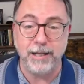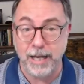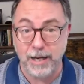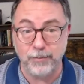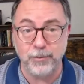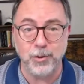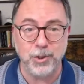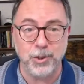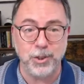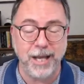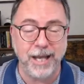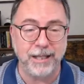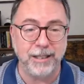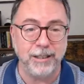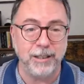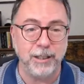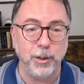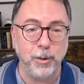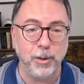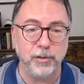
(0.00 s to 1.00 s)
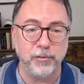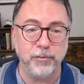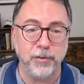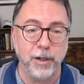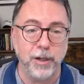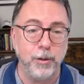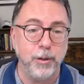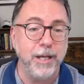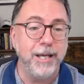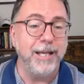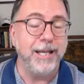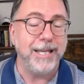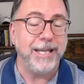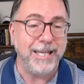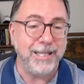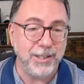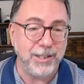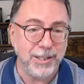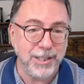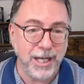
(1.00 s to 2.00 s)
after stacking the order flow,
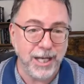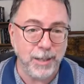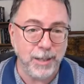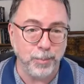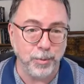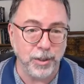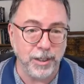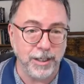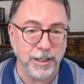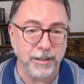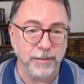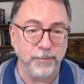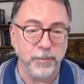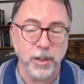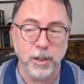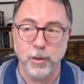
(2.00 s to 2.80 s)
is tape reading,